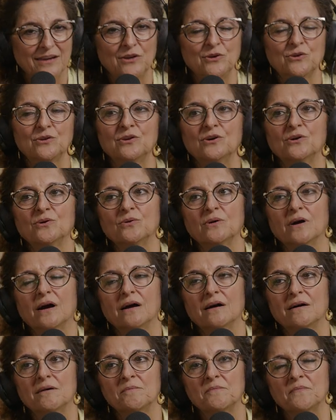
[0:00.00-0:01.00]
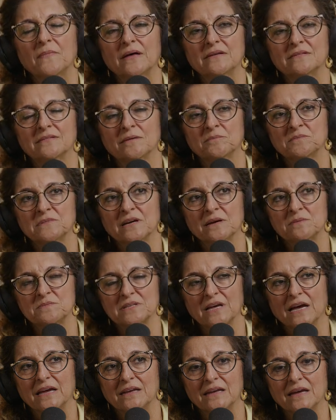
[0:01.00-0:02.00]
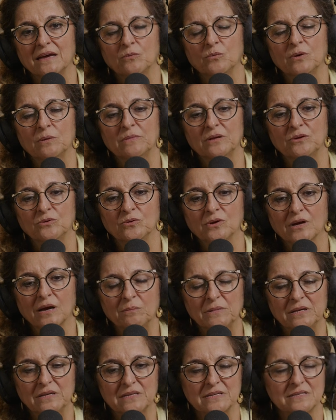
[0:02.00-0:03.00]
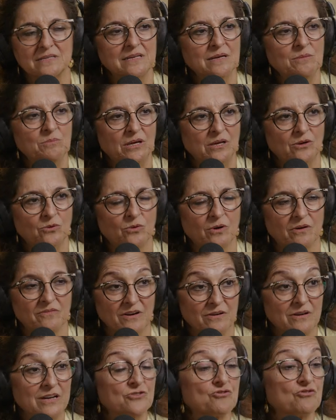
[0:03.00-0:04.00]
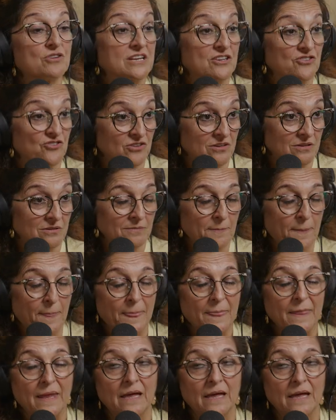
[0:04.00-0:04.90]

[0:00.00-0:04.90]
You know, um, sometimes I get women who come in to see me who are very traditional,